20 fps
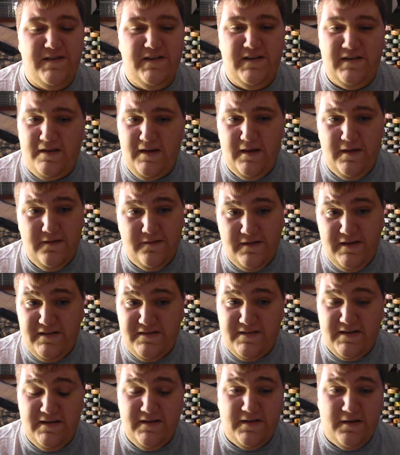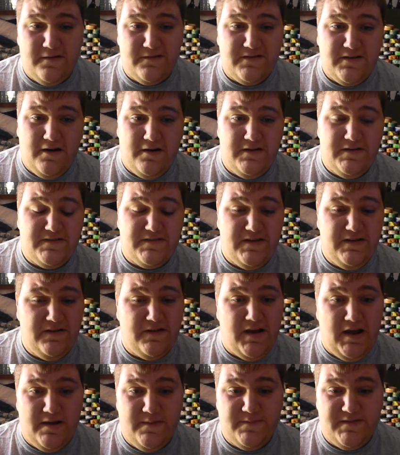and at least until Charlie Sheen
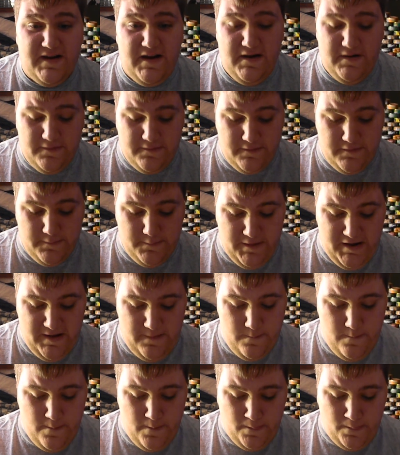calms down a little bit.